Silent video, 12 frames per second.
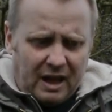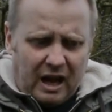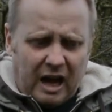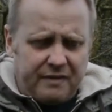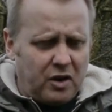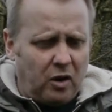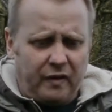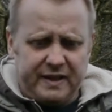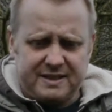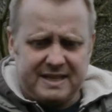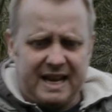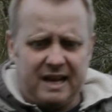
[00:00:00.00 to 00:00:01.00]
I've got
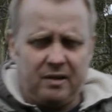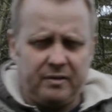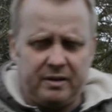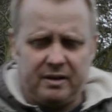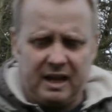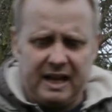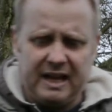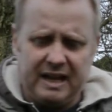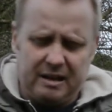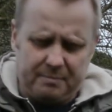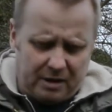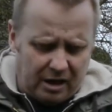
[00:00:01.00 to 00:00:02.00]
this down.
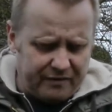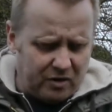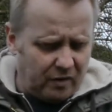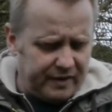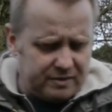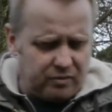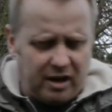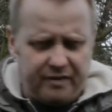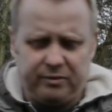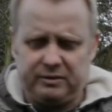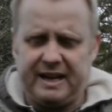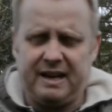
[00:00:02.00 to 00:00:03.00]
I've got this
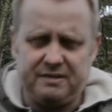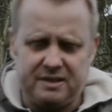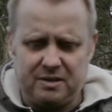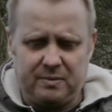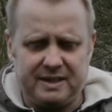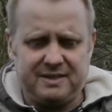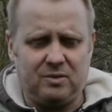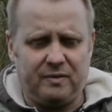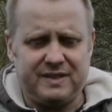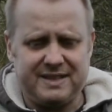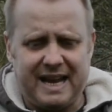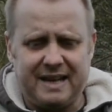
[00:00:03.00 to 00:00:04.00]
rifle down to a sort
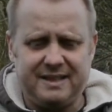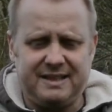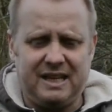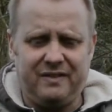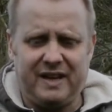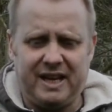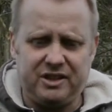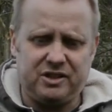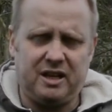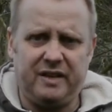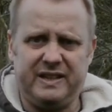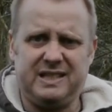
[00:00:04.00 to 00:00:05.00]
of standard
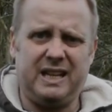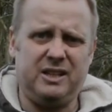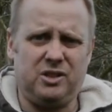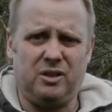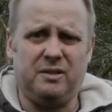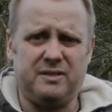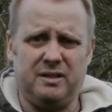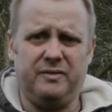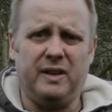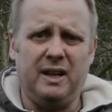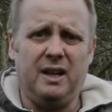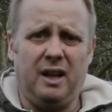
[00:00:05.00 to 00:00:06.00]
deviation over 10 shots
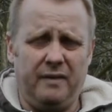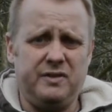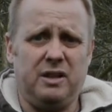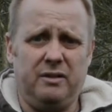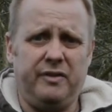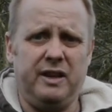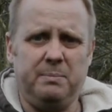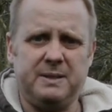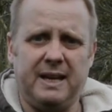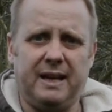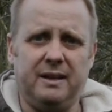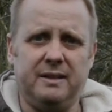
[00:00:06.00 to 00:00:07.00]
of 2 feet per
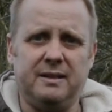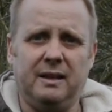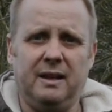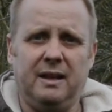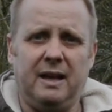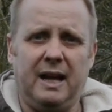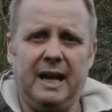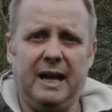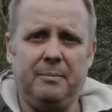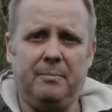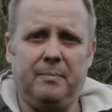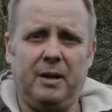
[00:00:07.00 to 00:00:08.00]
second.
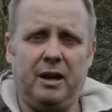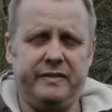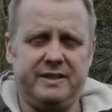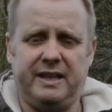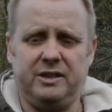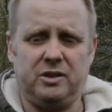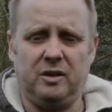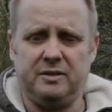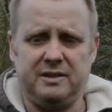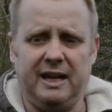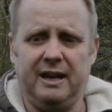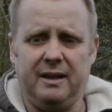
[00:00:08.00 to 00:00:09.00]
Over 10
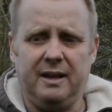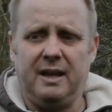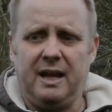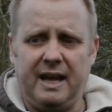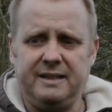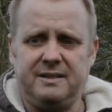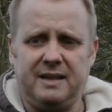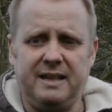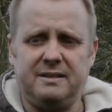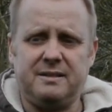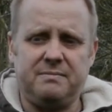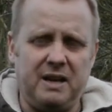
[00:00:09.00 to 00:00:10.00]
shots, yeah.
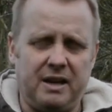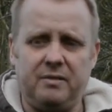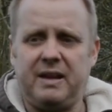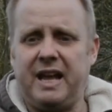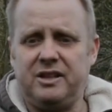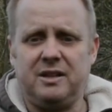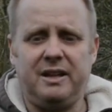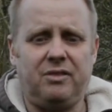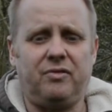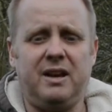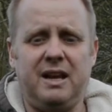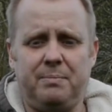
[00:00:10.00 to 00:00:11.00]
It's you know, occasionally
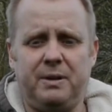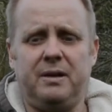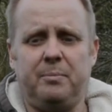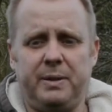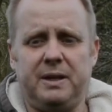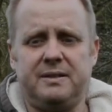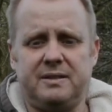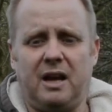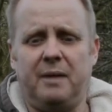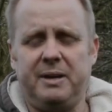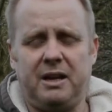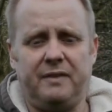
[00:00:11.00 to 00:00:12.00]
3, but
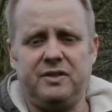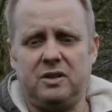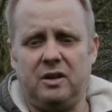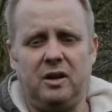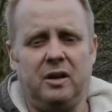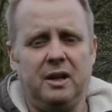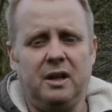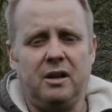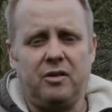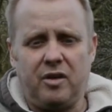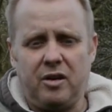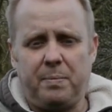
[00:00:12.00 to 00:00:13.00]
I mean, I've shot
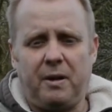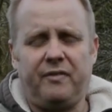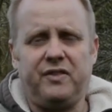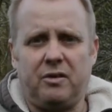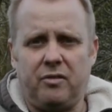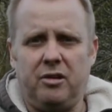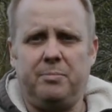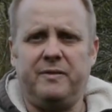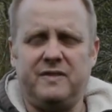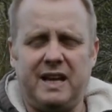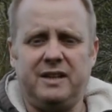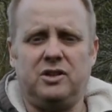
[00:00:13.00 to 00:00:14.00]
group after group
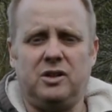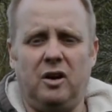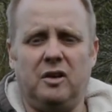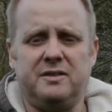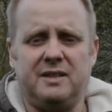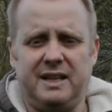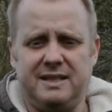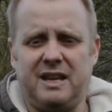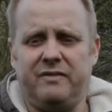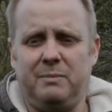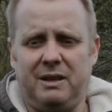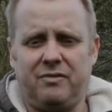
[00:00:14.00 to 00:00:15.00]
of 10 shots, and it's
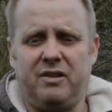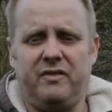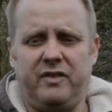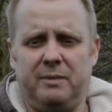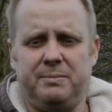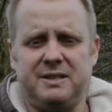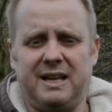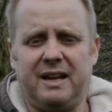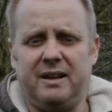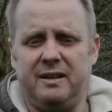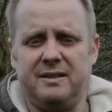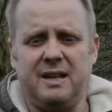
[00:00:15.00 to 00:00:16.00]
given me 3 feet per
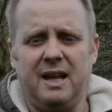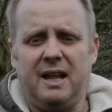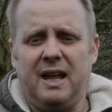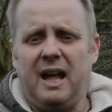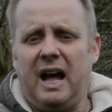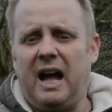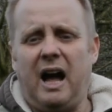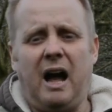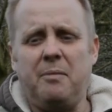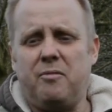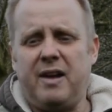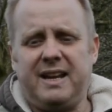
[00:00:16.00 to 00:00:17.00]
second.
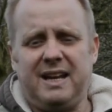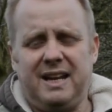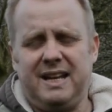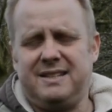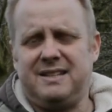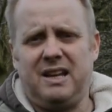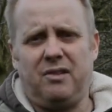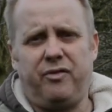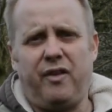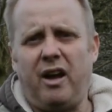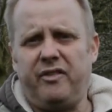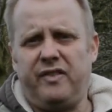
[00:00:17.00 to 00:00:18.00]
I'm regularly seeing
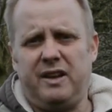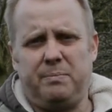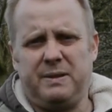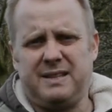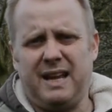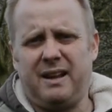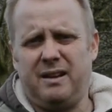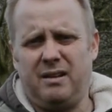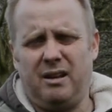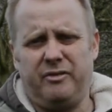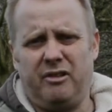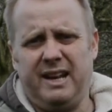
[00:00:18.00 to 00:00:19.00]
5 feet per second
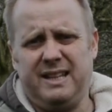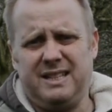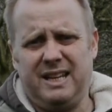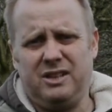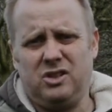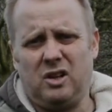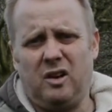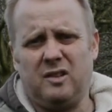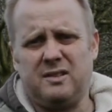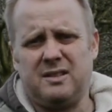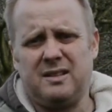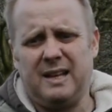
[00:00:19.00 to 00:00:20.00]
over 18
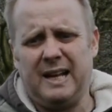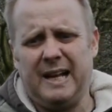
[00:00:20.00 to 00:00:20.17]
shots.